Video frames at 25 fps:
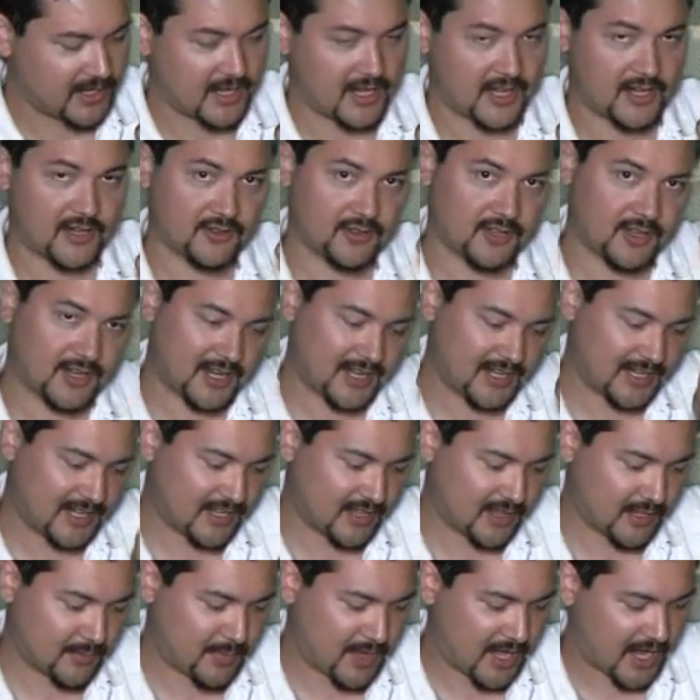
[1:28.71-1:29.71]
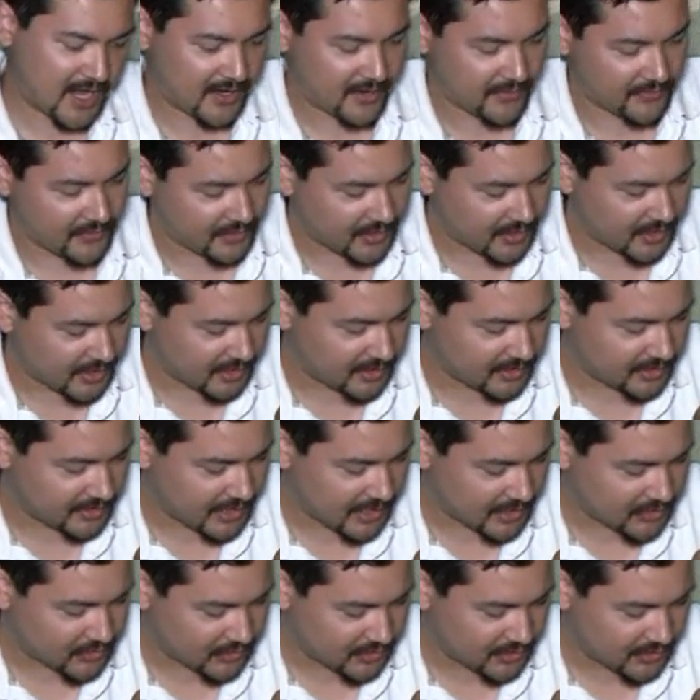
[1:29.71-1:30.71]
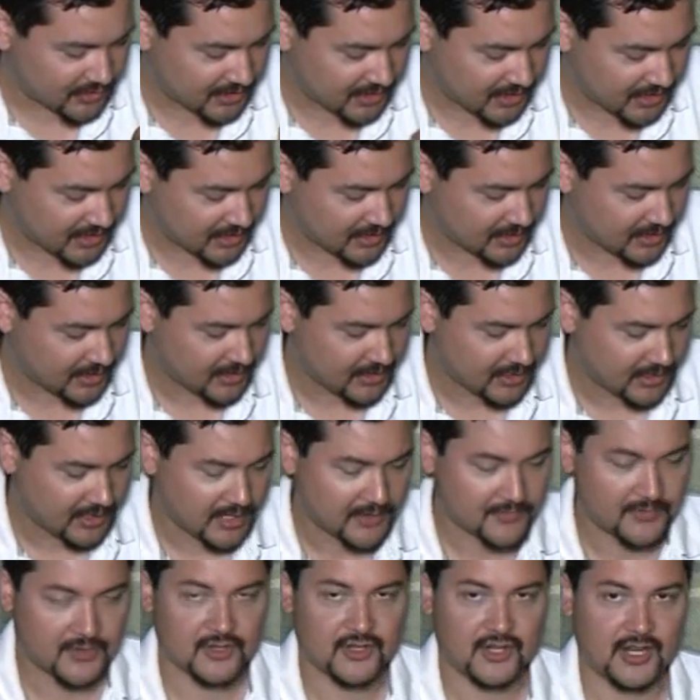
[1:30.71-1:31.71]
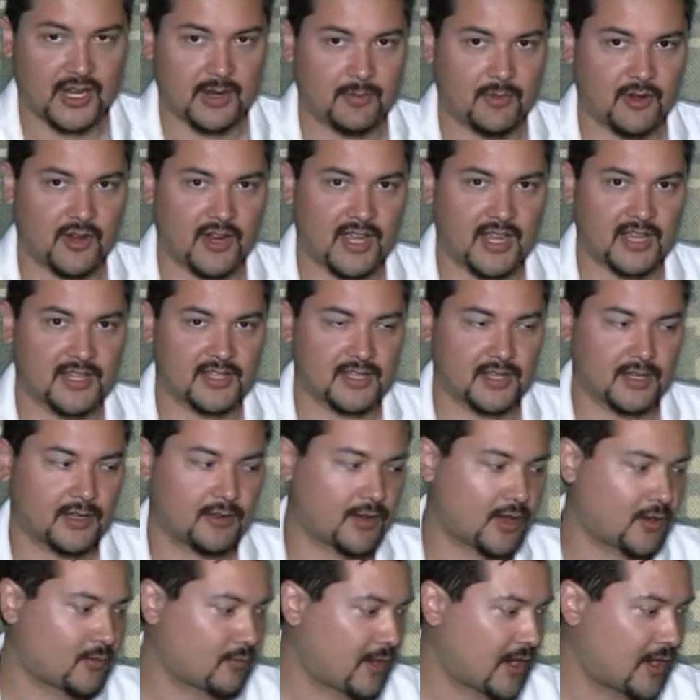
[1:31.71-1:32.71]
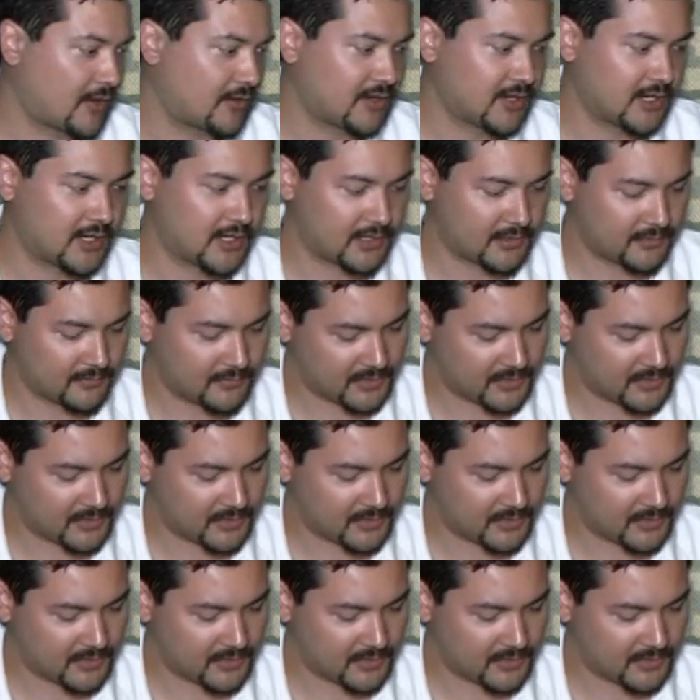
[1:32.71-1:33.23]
and you're looking down the back of the gun to actually see if the chamber has a round in it.